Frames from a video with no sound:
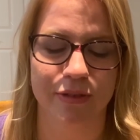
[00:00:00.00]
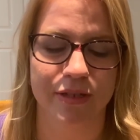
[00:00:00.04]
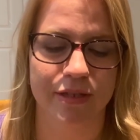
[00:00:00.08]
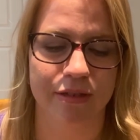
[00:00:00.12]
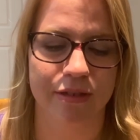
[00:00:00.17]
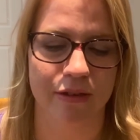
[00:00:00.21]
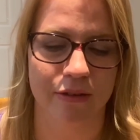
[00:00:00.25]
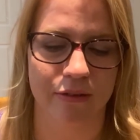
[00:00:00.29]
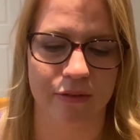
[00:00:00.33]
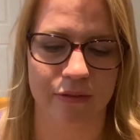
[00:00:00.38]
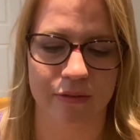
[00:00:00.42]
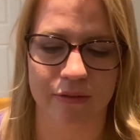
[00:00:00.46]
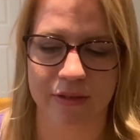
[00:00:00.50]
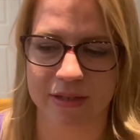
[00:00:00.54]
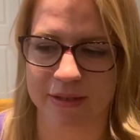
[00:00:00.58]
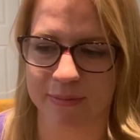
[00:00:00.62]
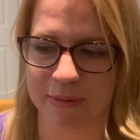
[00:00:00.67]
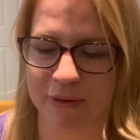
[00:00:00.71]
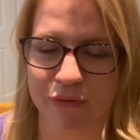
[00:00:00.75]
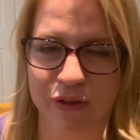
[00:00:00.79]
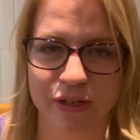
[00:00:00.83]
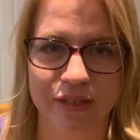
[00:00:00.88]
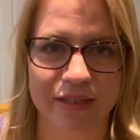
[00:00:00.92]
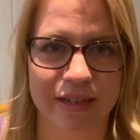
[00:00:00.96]
So this is
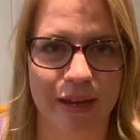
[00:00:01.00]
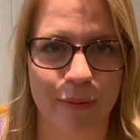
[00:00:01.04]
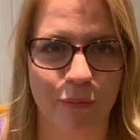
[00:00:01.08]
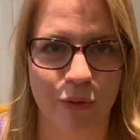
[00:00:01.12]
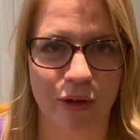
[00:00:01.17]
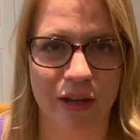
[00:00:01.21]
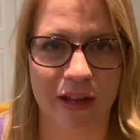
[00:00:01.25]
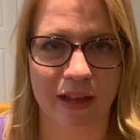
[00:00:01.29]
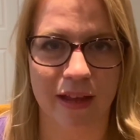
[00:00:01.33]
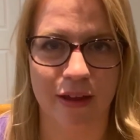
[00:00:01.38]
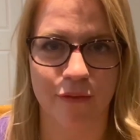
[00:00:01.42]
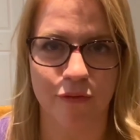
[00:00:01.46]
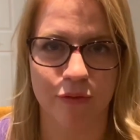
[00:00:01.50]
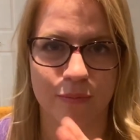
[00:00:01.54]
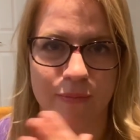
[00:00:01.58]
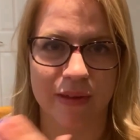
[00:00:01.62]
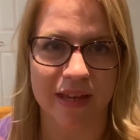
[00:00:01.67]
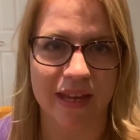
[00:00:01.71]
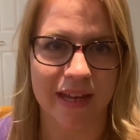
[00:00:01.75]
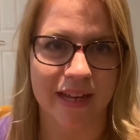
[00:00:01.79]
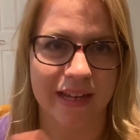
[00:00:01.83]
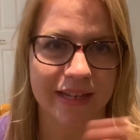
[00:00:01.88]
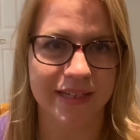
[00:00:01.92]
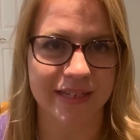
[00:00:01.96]
my first time reading it from
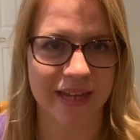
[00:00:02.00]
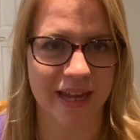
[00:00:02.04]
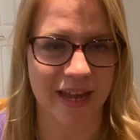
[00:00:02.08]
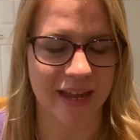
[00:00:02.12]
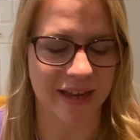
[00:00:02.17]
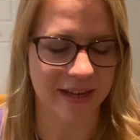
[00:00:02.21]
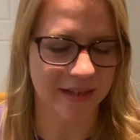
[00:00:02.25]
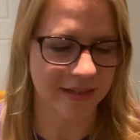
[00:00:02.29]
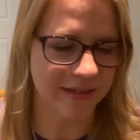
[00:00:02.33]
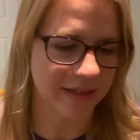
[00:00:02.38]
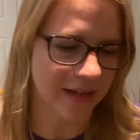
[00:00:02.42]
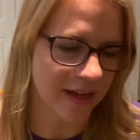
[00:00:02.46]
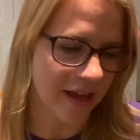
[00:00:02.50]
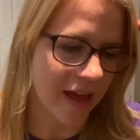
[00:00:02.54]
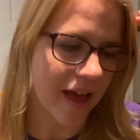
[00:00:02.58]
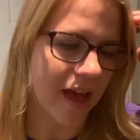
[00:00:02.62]
beginning to end.